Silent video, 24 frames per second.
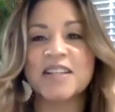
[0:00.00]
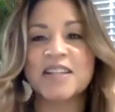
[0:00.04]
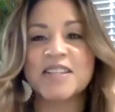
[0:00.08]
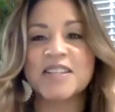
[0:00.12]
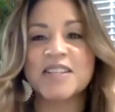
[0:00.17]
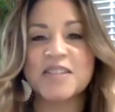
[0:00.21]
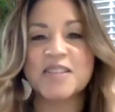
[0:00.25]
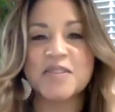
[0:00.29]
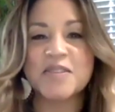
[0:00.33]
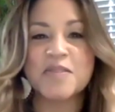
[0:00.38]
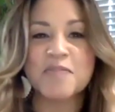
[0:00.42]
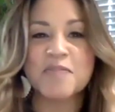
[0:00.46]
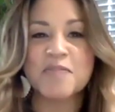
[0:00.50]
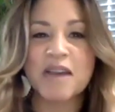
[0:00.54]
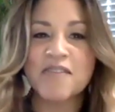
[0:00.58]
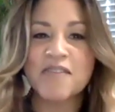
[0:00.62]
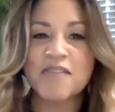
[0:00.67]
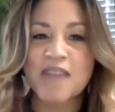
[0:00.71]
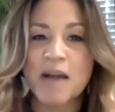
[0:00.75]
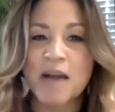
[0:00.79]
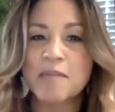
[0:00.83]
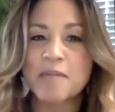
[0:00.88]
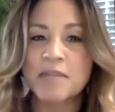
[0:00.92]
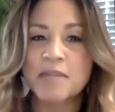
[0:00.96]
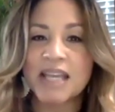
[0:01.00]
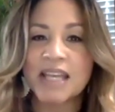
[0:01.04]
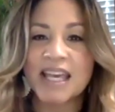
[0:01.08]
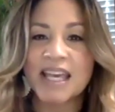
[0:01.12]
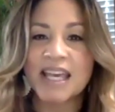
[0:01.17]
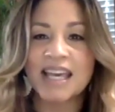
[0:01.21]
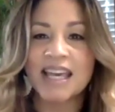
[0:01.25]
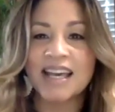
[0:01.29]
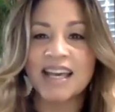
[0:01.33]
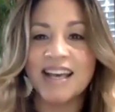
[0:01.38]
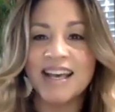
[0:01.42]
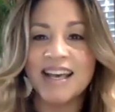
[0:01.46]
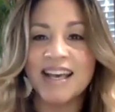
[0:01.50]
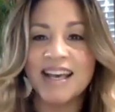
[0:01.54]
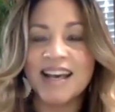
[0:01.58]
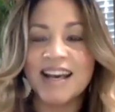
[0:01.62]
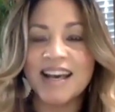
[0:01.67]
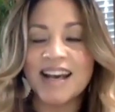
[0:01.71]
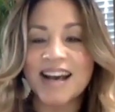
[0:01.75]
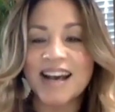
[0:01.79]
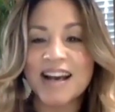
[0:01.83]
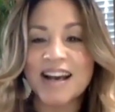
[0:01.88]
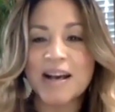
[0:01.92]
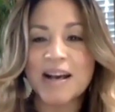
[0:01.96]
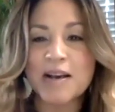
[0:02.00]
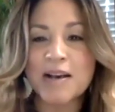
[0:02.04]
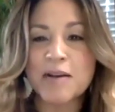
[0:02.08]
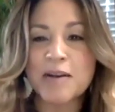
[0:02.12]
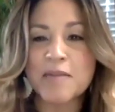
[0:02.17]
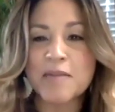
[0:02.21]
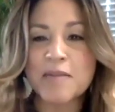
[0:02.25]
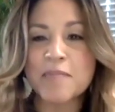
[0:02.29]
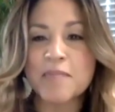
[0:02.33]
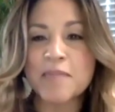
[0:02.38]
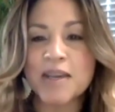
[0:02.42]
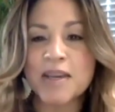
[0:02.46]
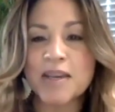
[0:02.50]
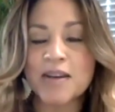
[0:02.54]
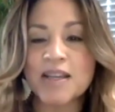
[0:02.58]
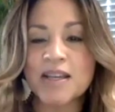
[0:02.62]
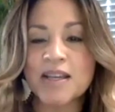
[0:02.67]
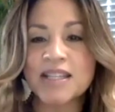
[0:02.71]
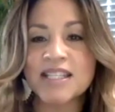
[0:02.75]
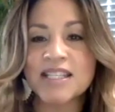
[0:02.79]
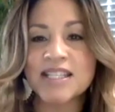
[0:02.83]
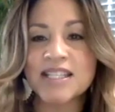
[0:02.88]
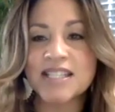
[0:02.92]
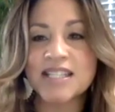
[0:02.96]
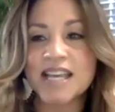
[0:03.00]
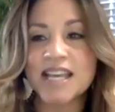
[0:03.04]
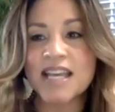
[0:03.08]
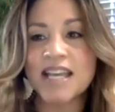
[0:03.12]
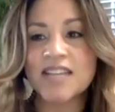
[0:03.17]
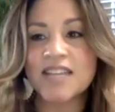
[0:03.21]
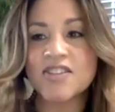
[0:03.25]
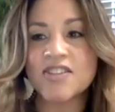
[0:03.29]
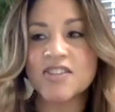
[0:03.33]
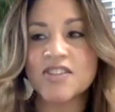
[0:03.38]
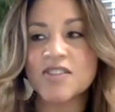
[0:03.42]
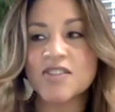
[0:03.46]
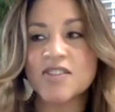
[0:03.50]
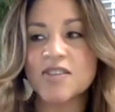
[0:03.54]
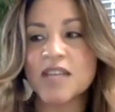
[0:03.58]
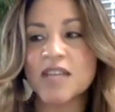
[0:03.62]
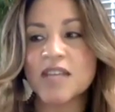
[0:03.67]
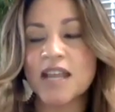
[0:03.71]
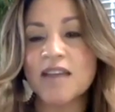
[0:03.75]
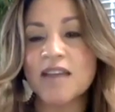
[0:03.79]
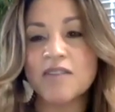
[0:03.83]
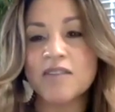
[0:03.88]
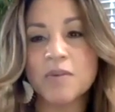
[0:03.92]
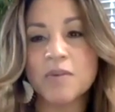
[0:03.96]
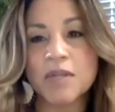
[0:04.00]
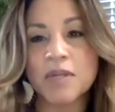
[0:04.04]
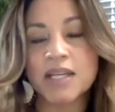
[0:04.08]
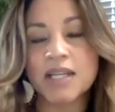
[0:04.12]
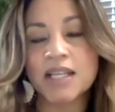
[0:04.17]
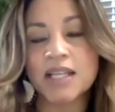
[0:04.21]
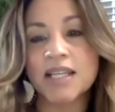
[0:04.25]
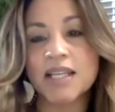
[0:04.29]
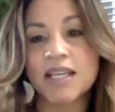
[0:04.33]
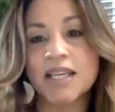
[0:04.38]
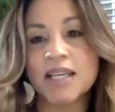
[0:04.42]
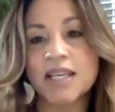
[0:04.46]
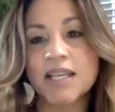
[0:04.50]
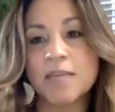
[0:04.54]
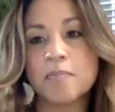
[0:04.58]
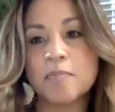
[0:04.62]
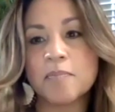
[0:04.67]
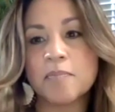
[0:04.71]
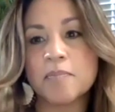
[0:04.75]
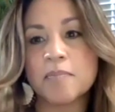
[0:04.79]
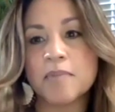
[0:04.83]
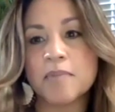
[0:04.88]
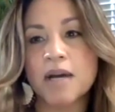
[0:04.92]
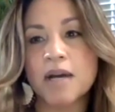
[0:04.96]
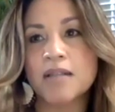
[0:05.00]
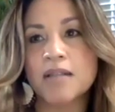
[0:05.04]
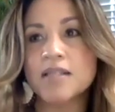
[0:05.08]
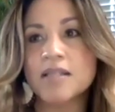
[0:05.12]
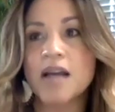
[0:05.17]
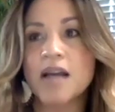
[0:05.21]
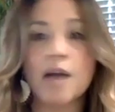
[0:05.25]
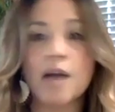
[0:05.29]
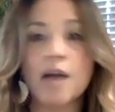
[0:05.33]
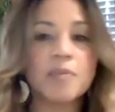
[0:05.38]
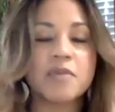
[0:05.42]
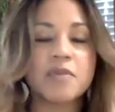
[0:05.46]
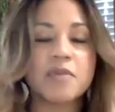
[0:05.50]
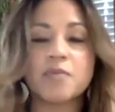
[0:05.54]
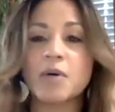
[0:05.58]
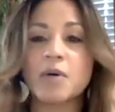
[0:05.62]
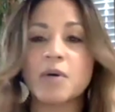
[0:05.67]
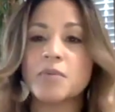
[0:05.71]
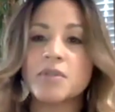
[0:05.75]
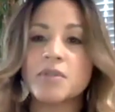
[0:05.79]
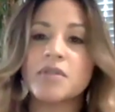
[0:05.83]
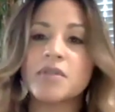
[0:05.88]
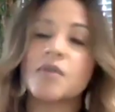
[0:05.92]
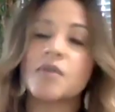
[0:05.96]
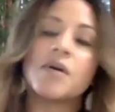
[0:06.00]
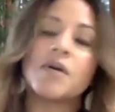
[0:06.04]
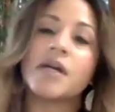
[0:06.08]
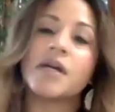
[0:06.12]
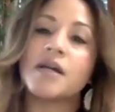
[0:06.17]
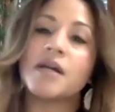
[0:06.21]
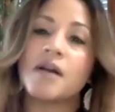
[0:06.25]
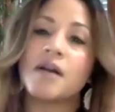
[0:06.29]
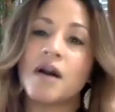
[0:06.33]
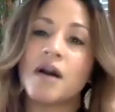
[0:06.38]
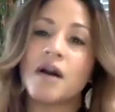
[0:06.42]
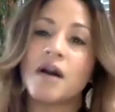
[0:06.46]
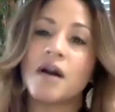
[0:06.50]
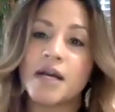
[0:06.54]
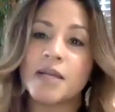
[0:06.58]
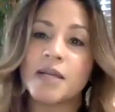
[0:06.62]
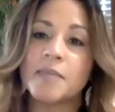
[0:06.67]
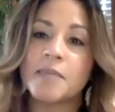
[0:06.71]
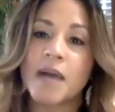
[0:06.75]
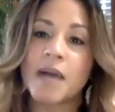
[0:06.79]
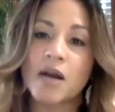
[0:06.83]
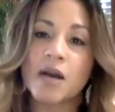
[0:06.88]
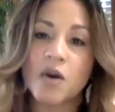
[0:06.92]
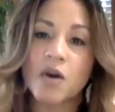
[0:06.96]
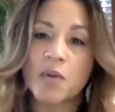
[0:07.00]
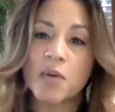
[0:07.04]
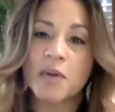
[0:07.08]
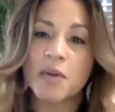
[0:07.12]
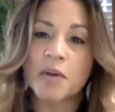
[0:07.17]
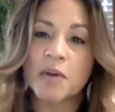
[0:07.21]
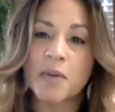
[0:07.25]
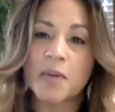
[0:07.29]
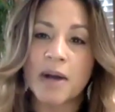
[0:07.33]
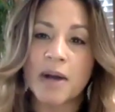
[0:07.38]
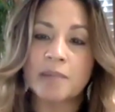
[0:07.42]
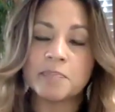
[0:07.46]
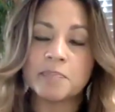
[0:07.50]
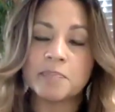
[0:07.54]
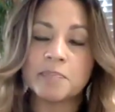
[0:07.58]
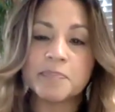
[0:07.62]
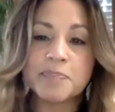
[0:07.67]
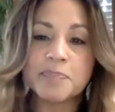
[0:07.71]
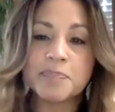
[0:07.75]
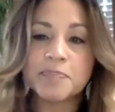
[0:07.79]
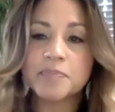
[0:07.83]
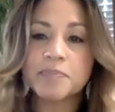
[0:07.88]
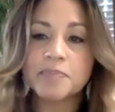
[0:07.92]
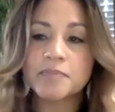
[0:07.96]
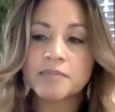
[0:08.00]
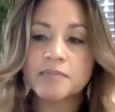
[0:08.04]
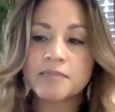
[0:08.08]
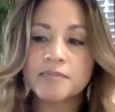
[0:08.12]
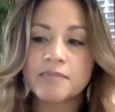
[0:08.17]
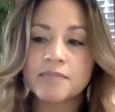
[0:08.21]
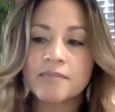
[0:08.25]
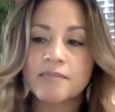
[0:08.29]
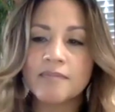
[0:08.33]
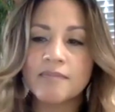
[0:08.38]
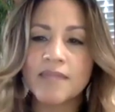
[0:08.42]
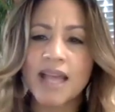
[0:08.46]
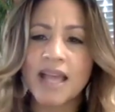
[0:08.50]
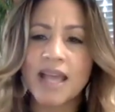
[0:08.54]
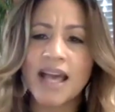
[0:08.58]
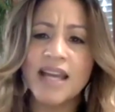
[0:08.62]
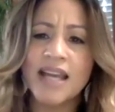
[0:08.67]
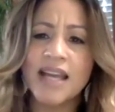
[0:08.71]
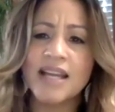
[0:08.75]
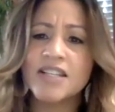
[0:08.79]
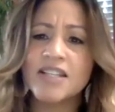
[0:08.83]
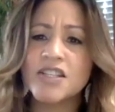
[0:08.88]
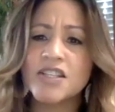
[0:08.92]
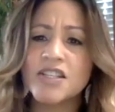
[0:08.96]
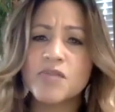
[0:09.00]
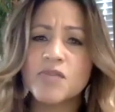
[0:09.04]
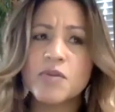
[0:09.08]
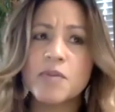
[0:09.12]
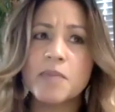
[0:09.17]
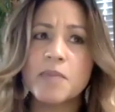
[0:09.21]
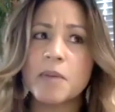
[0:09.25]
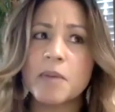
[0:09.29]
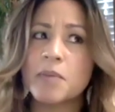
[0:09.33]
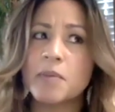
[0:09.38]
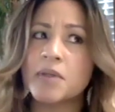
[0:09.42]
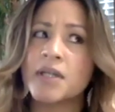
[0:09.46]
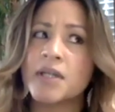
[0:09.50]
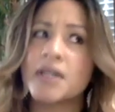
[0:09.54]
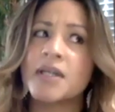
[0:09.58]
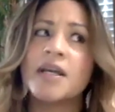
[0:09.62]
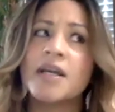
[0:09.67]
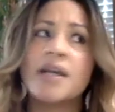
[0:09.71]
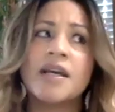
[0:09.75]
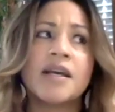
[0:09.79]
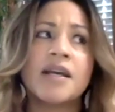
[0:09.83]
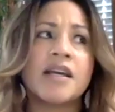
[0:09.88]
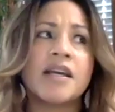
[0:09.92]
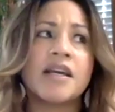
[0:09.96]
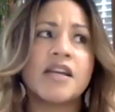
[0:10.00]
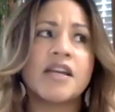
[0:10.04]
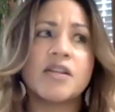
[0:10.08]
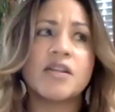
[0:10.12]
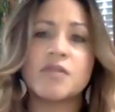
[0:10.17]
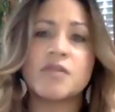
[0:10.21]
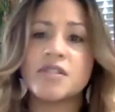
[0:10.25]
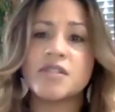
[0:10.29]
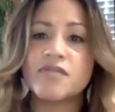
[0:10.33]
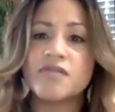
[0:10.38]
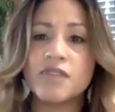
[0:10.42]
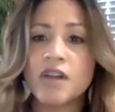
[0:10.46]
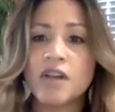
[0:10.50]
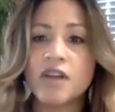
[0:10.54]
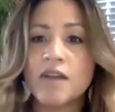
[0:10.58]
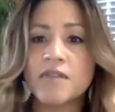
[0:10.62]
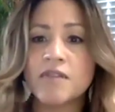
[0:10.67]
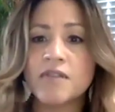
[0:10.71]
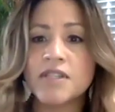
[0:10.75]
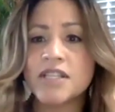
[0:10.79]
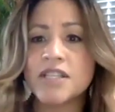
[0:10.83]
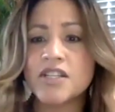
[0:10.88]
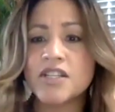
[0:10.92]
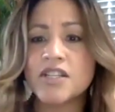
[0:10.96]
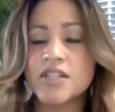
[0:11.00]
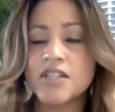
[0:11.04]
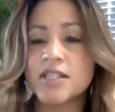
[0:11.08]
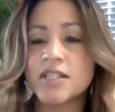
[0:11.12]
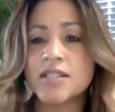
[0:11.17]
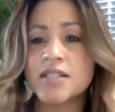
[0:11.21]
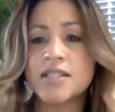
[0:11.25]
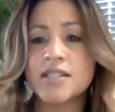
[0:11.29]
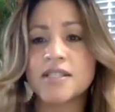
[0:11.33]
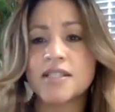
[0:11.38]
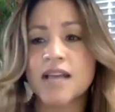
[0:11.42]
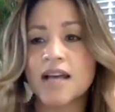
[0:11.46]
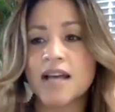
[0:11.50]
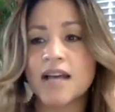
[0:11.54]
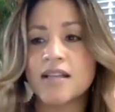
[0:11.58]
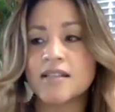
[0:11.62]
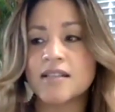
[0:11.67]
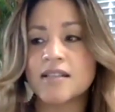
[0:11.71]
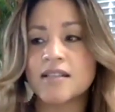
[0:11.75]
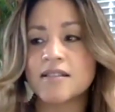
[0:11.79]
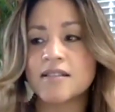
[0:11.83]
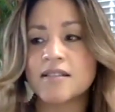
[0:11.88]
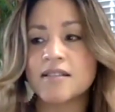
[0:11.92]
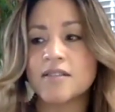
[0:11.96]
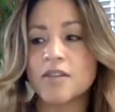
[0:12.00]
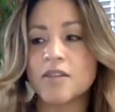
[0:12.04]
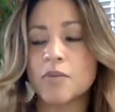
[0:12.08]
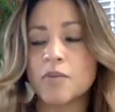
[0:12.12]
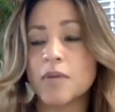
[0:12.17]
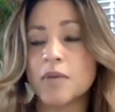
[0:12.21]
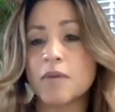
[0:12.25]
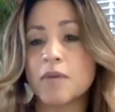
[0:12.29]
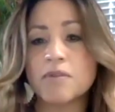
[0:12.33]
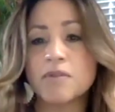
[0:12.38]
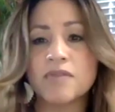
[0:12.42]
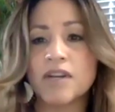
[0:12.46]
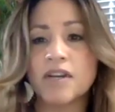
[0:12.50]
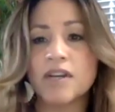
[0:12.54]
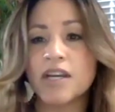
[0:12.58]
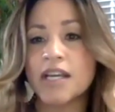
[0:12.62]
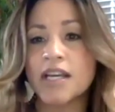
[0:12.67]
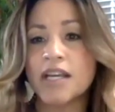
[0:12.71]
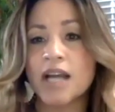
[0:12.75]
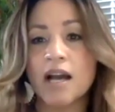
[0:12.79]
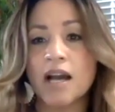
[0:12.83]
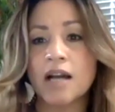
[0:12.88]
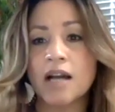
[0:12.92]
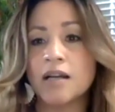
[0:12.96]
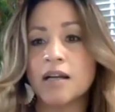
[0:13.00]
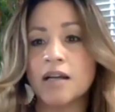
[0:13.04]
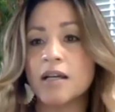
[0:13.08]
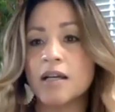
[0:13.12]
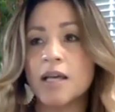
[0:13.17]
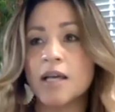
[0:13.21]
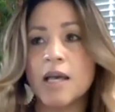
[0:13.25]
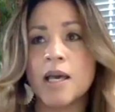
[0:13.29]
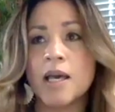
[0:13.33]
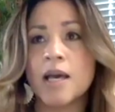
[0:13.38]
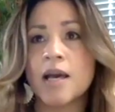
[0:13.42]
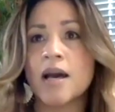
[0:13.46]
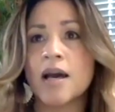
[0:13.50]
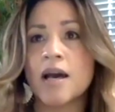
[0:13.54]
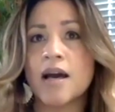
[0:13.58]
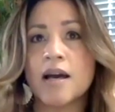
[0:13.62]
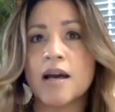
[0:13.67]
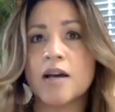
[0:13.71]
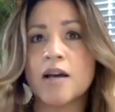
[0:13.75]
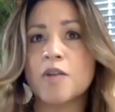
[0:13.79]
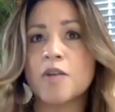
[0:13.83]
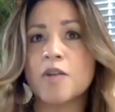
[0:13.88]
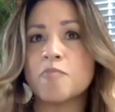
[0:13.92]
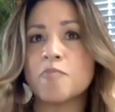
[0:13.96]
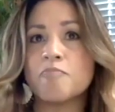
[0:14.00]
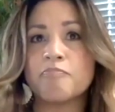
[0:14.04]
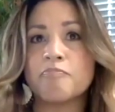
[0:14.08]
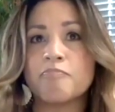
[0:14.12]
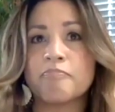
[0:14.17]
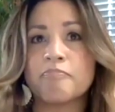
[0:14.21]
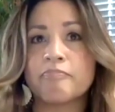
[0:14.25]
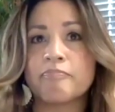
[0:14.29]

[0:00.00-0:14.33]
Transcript: to my family um, here in the States, just so that everyone can keep on top of what was going on back home on Guam. And I just remember, you know, different conversations as, you know, when I was very young, um,